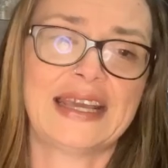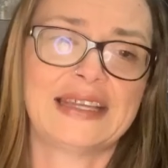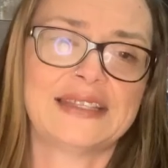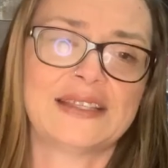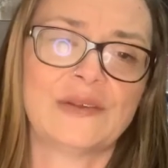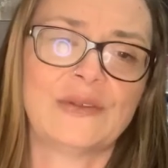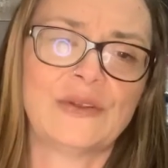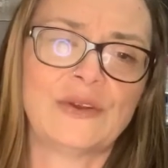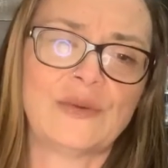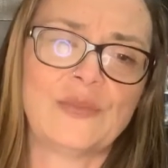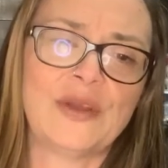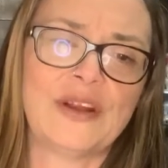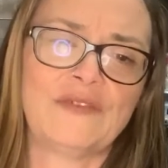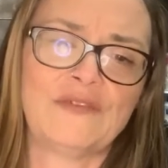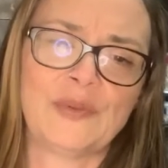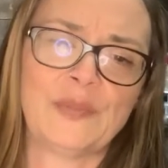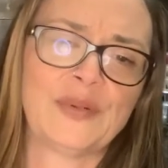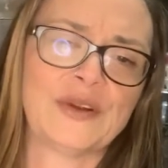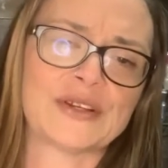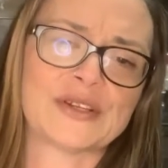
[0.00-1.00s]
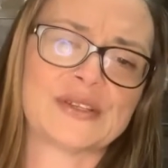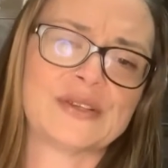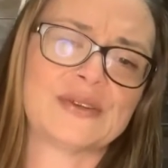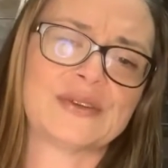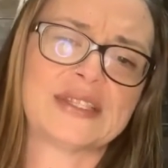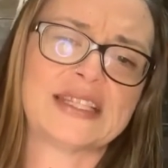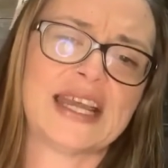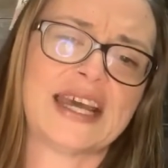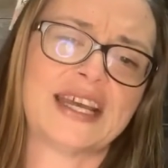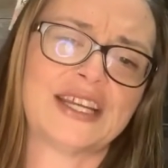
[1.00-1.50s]
a little bit of a personal
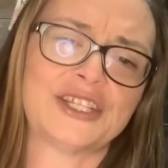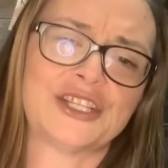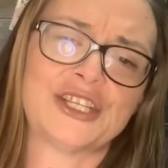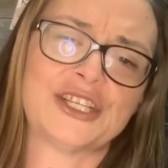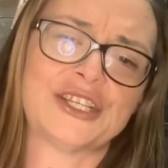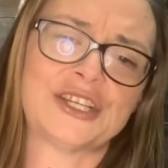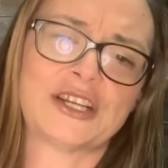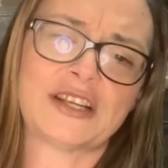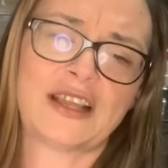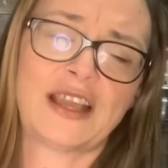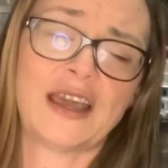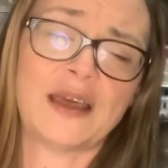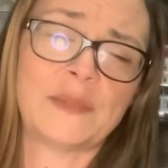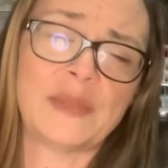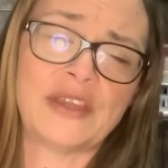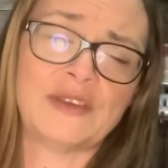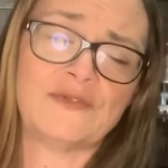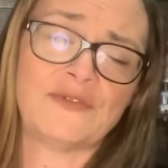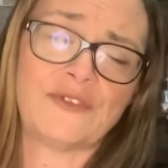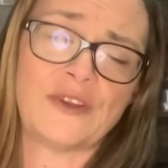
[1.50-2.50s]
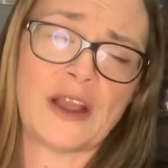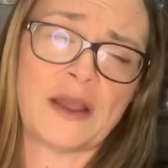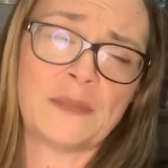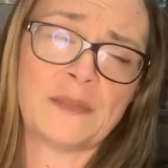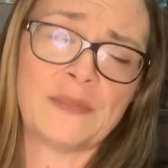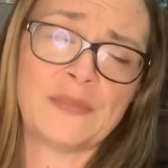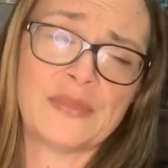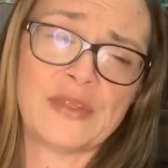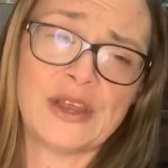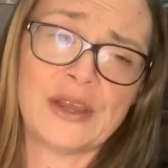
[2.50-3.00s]
touch coming
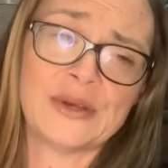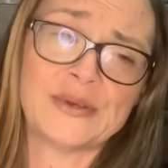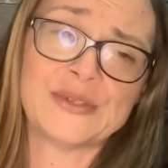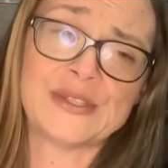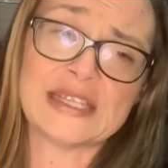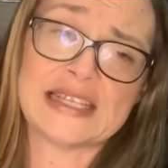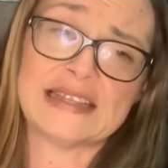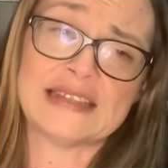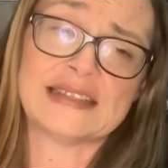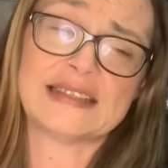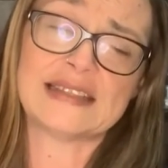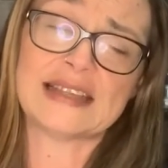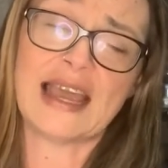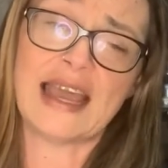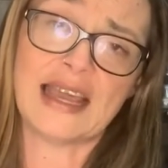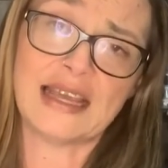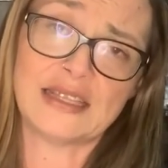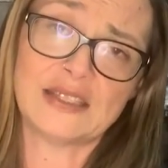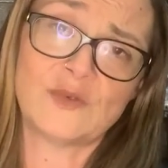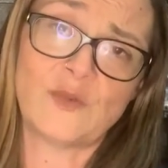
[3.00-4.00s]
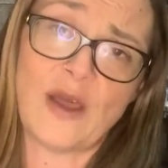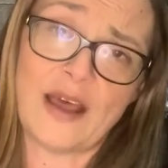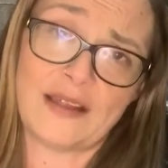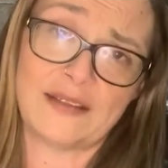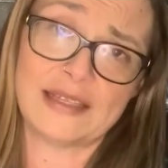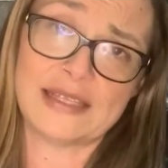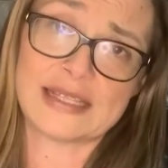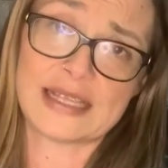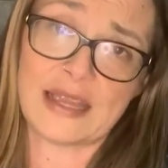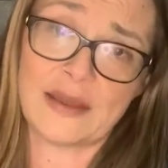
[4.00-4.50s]
from the hostess as well
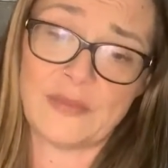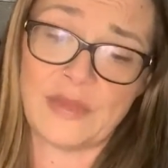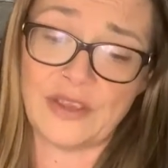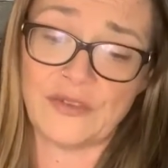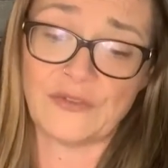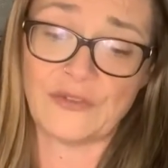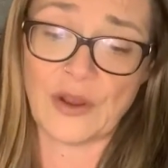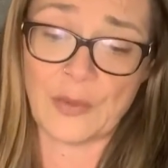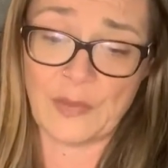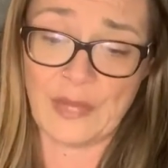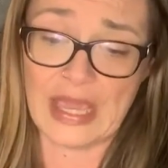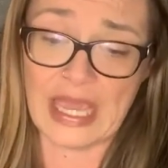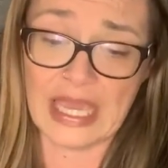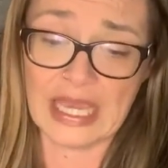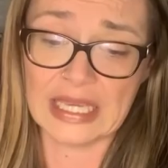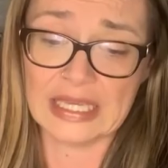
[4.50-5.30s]
as coming from me.